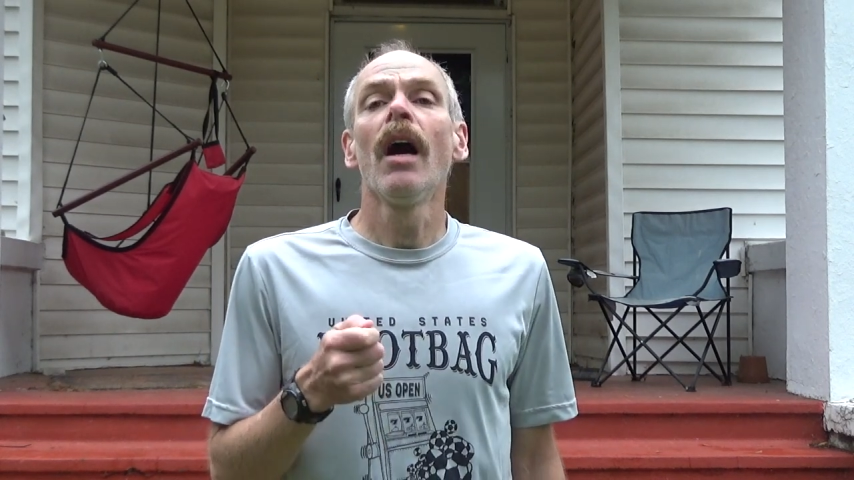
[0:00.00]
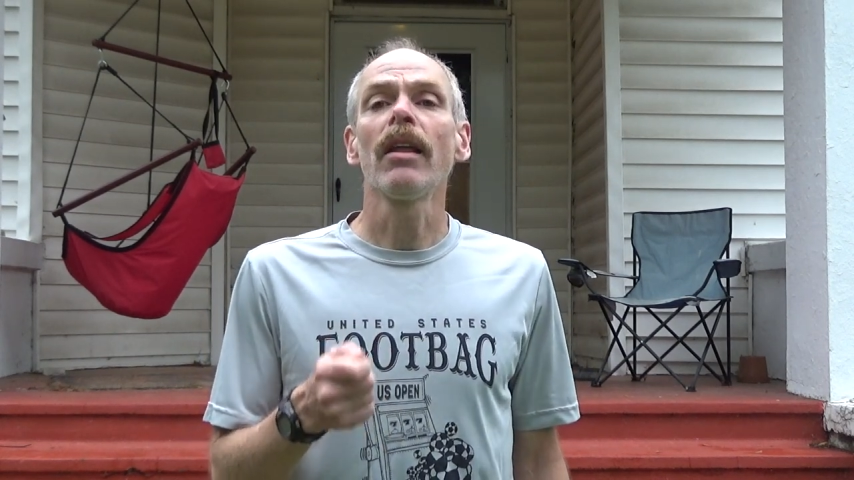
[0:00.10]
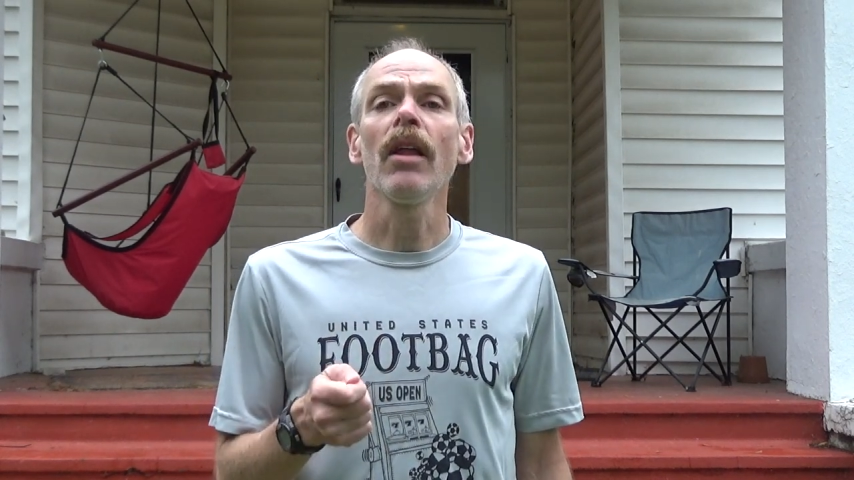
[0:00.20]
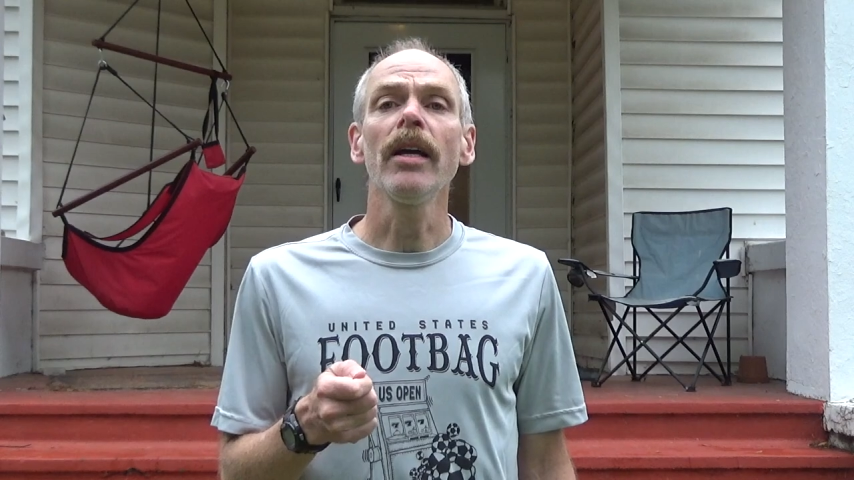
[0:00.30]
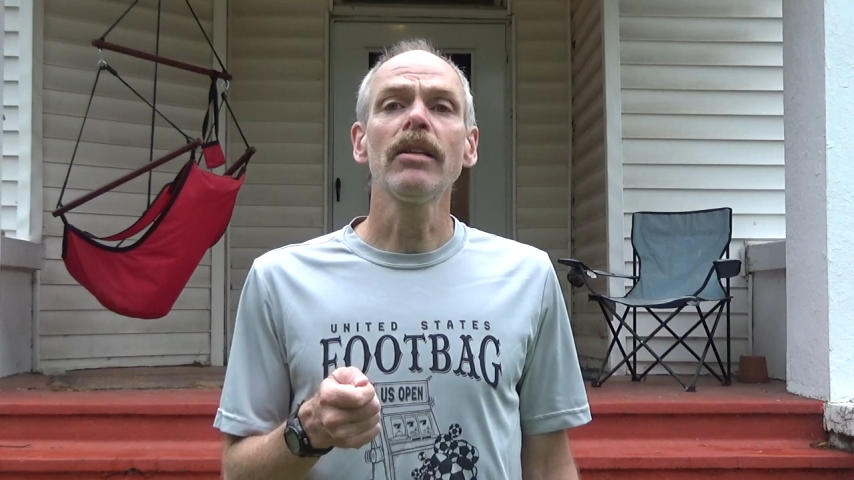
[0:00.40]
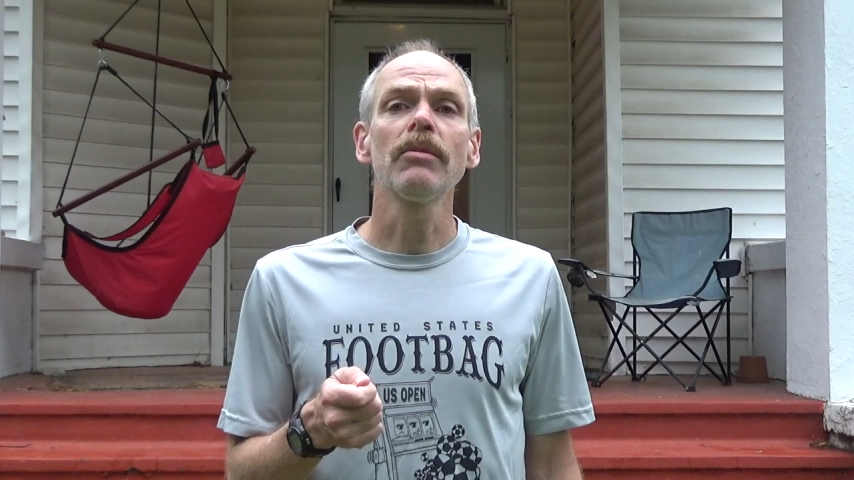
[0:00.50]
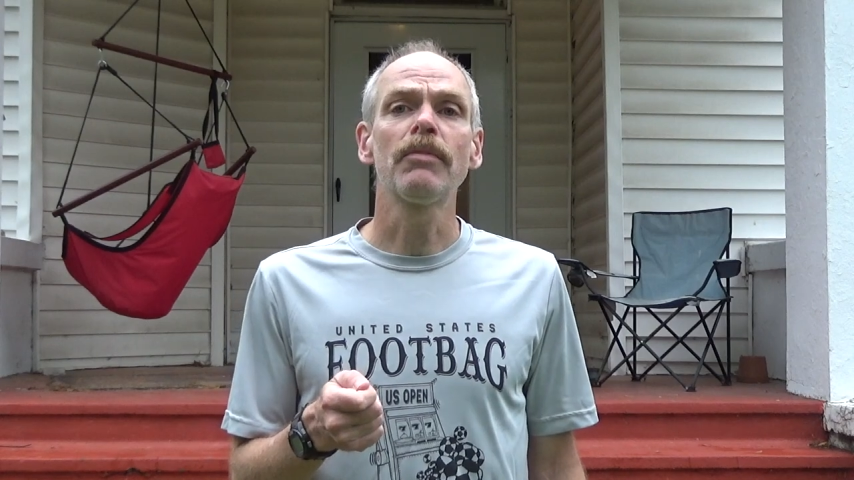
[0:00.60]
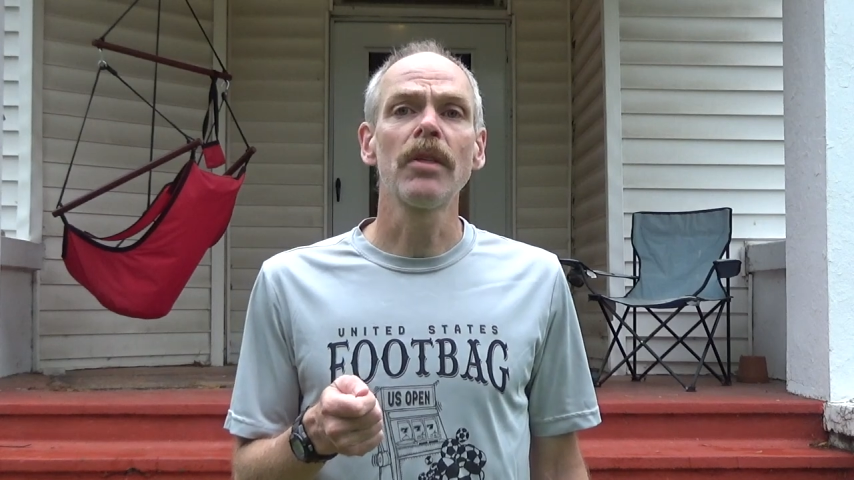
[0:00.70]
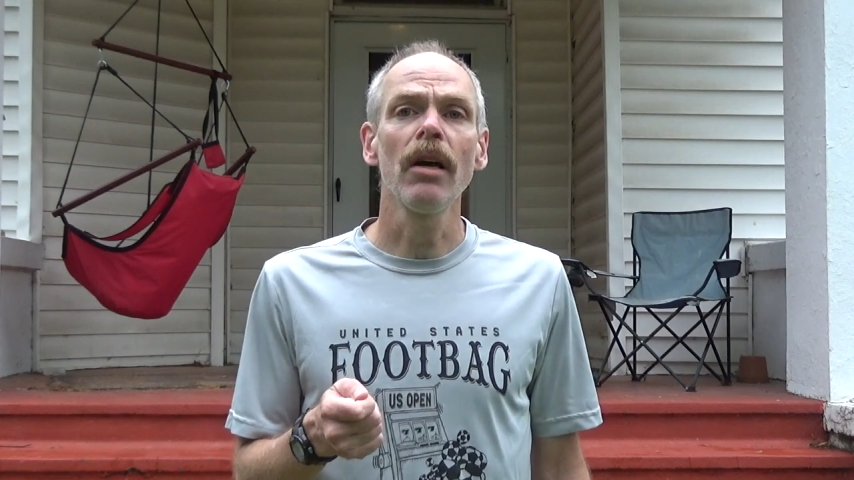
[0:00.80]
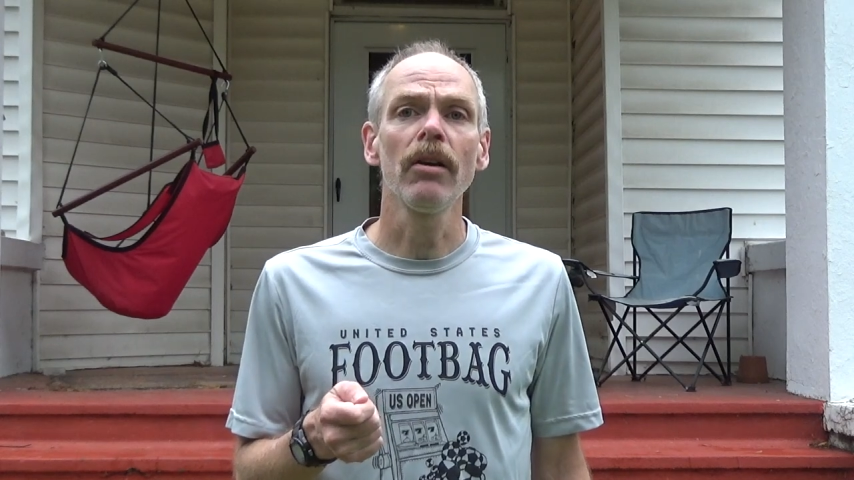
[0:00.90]
I'd like to
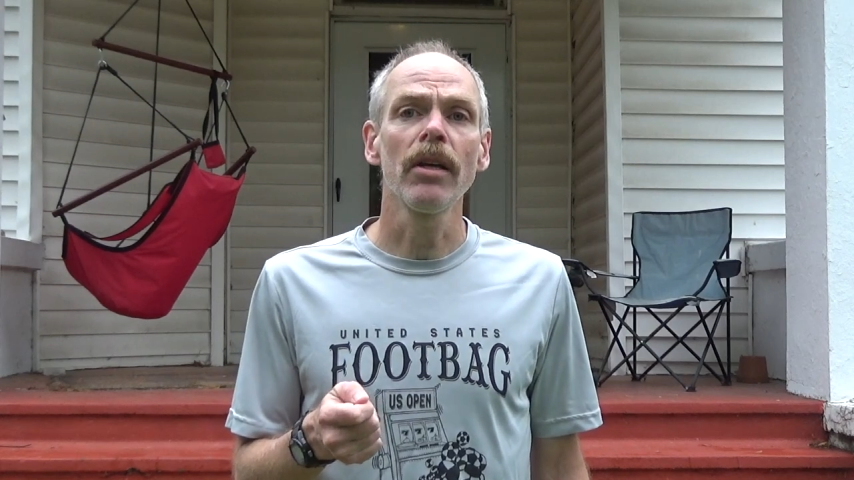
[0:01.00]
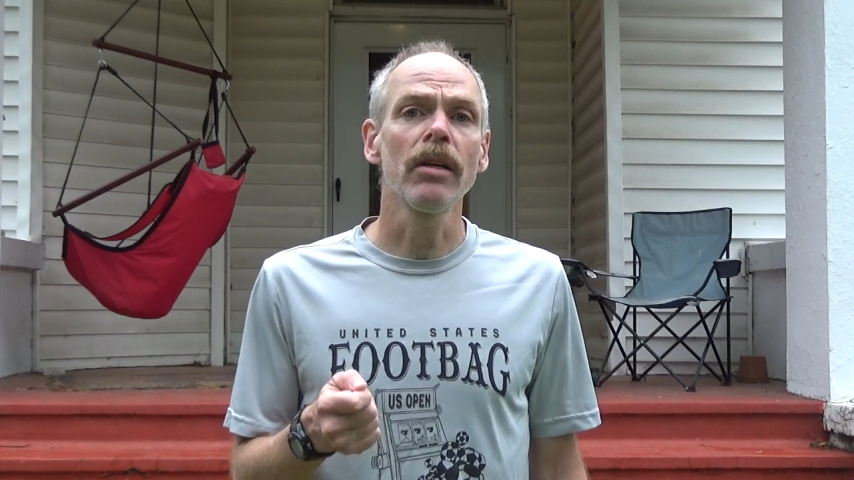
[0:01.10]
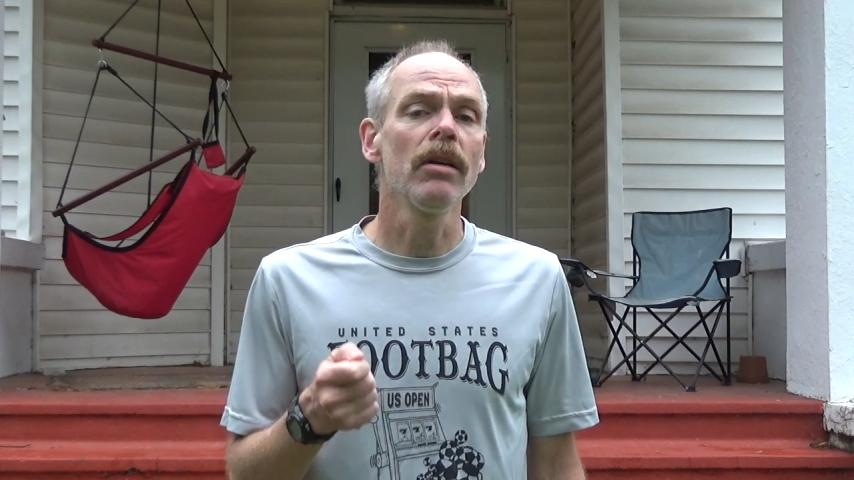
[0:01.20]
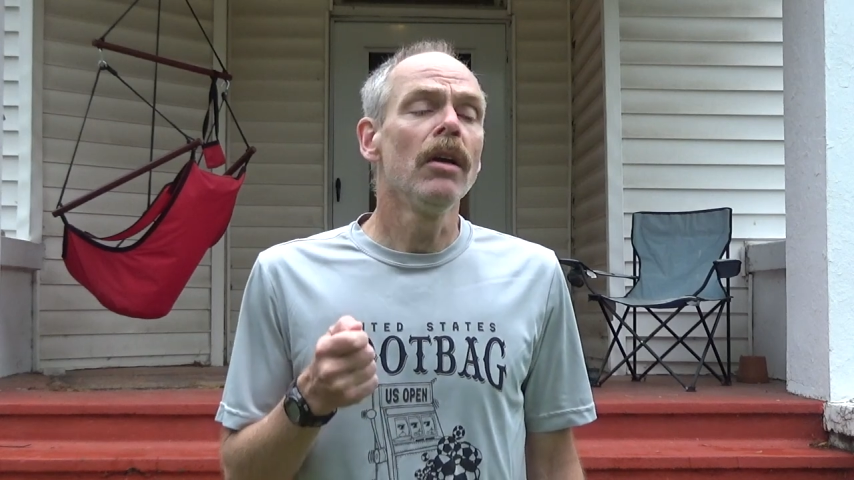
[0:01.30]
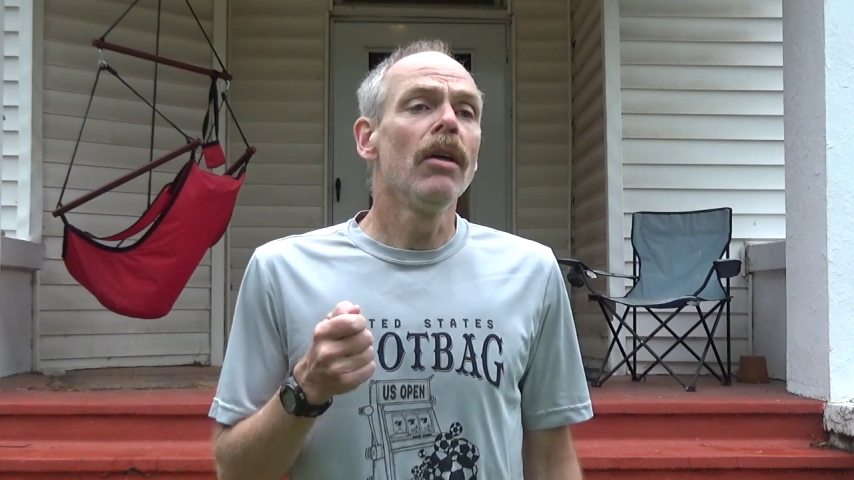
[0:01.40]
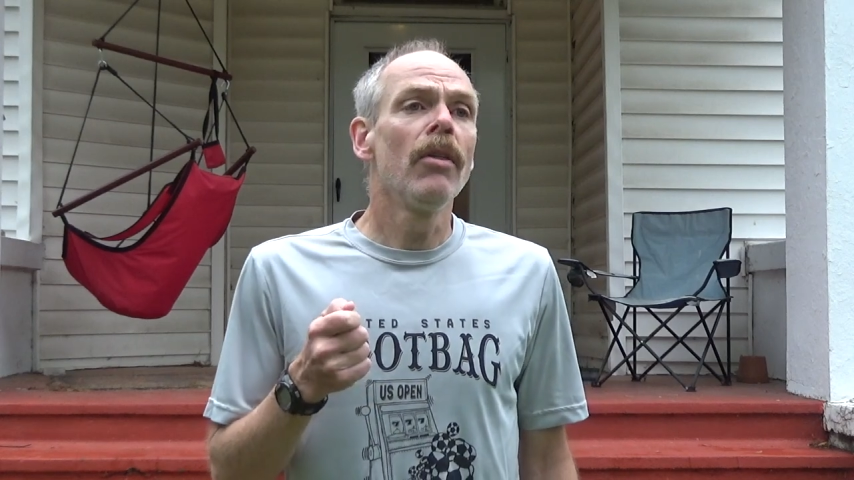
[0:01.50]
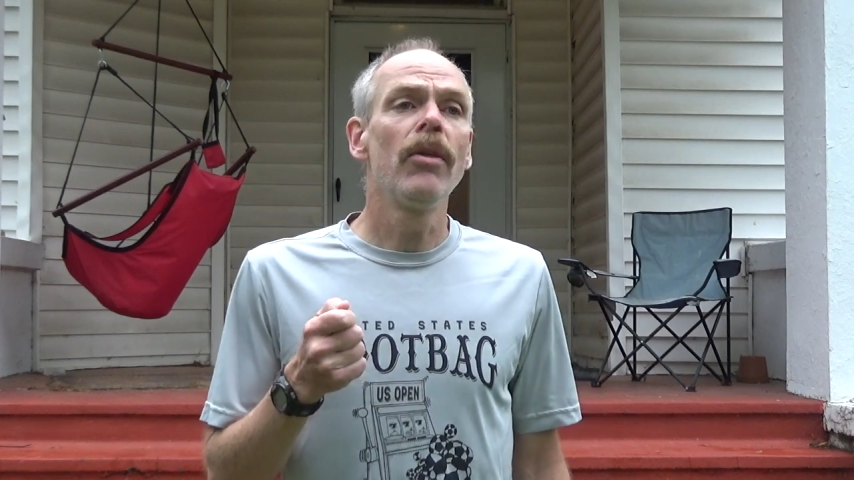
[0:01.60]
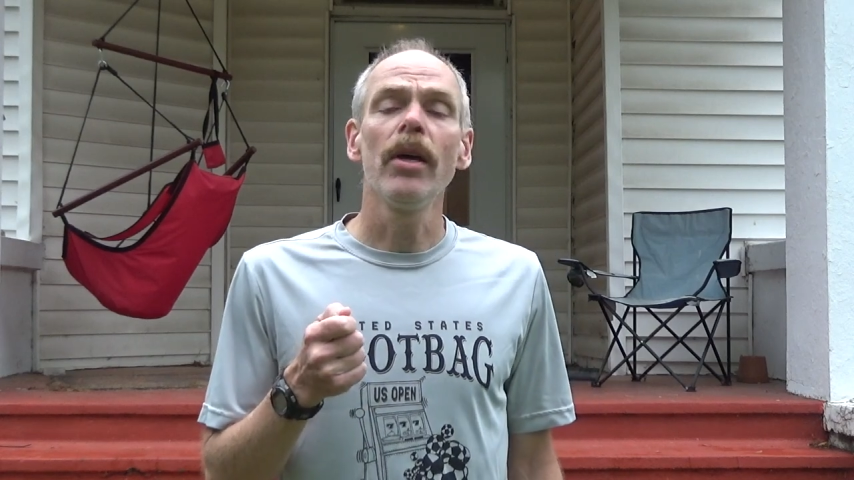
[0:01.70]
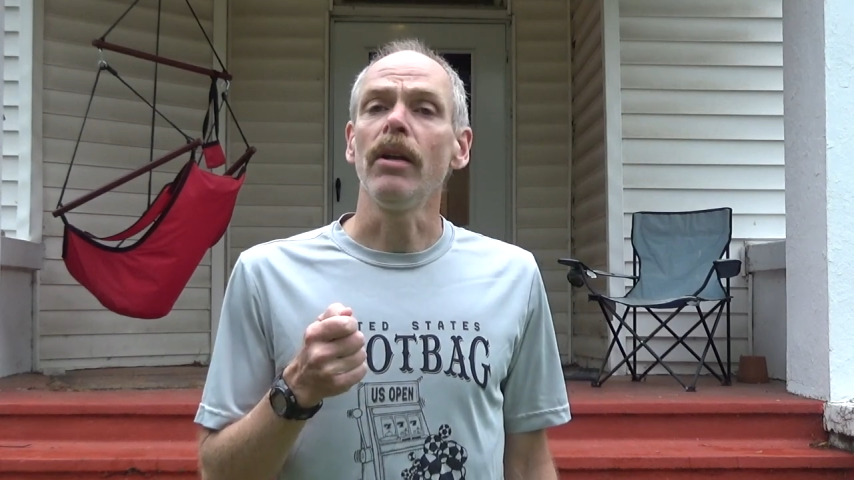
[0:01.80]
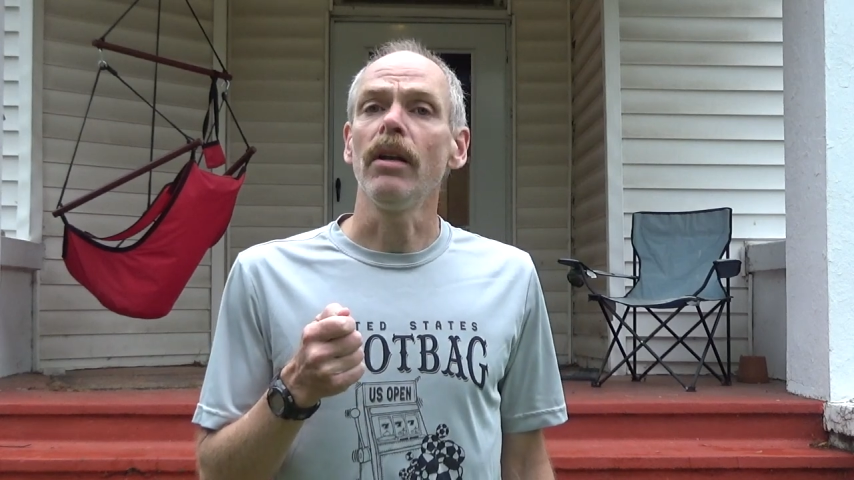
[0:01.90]
tell you
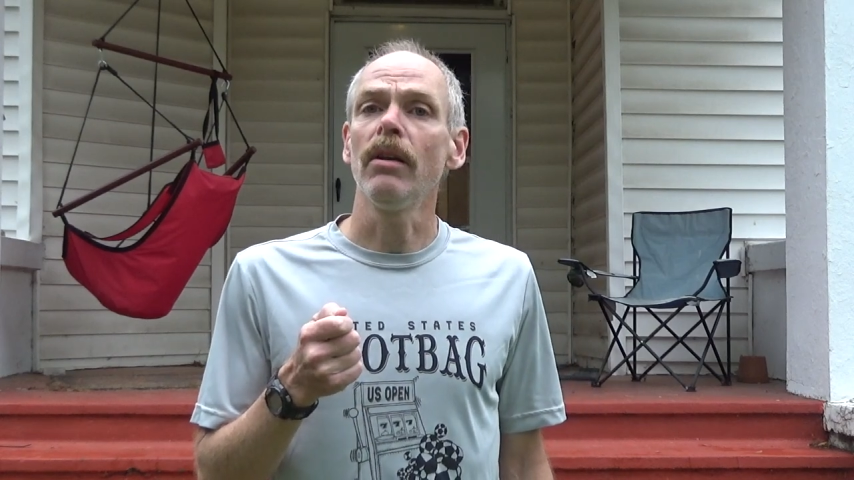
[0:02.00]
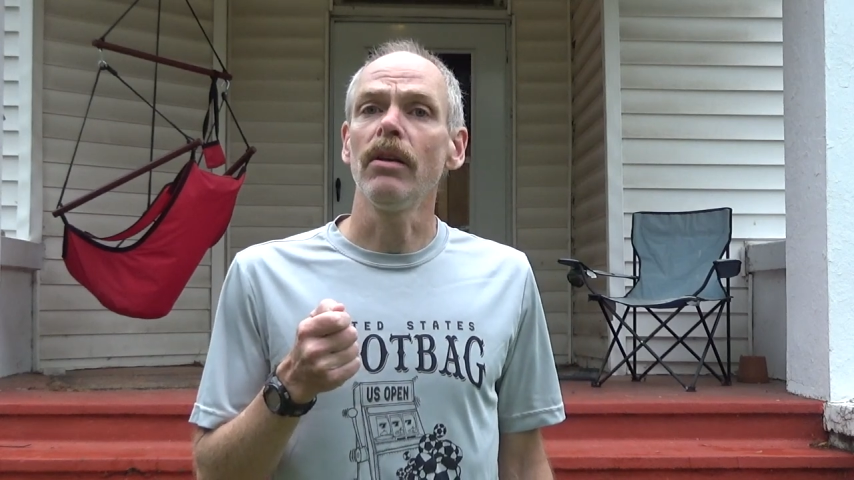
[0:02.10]
that